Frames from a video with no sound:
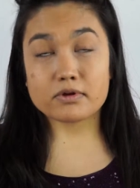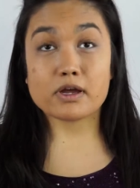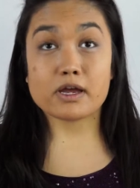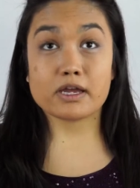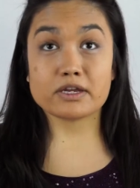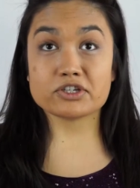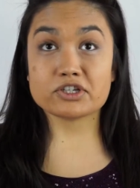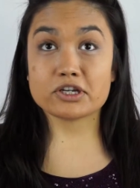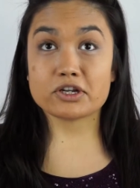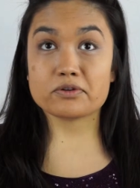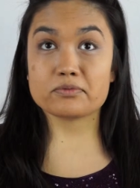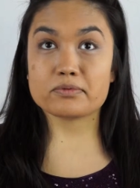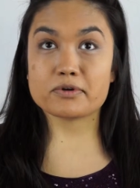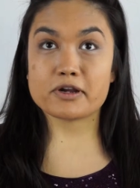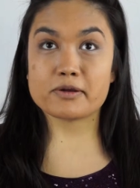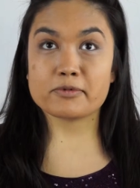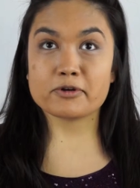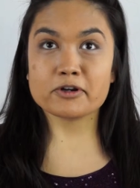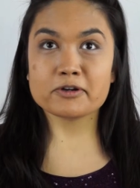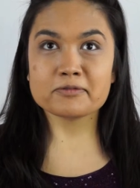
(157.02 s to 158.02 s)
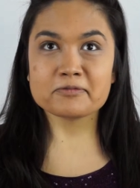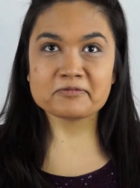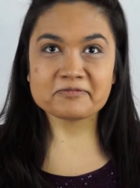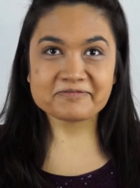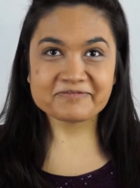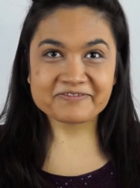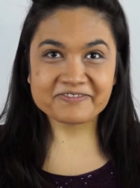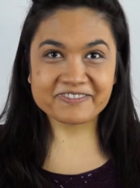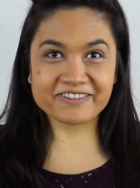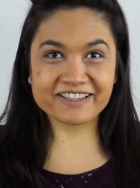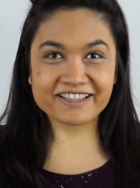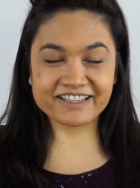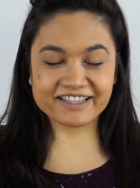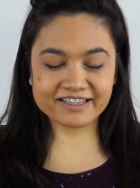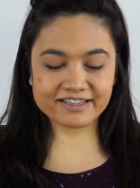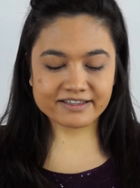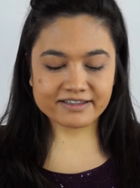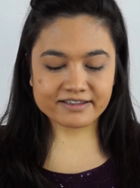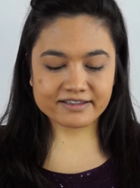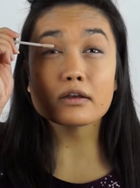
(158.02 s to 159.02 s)
eyeshadow primer.
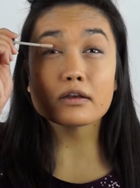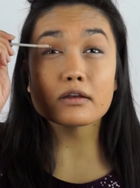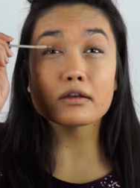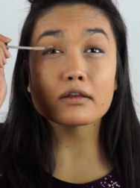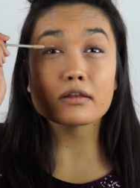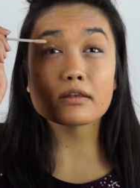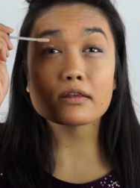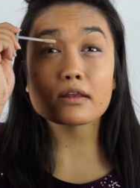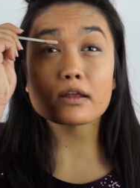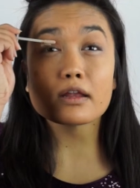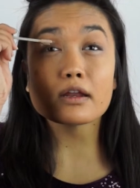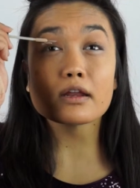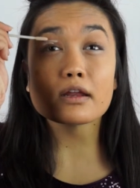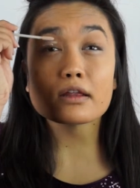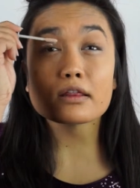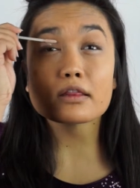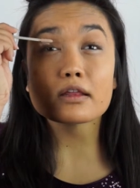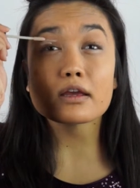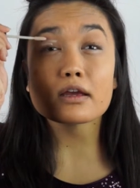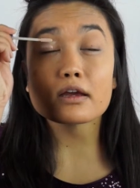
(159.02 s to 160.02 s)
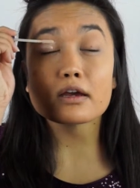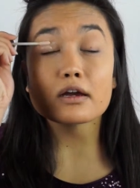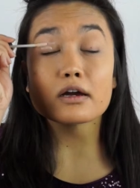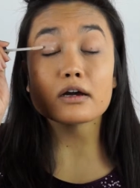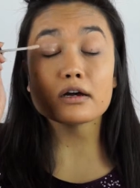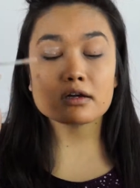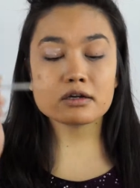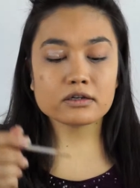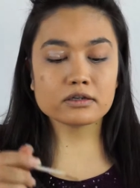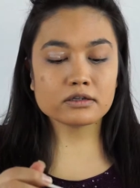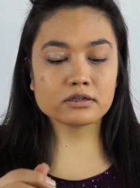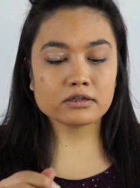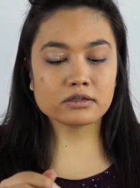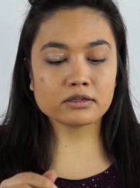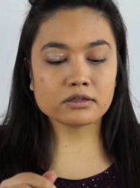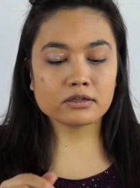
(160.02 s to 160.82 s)
Just setting that all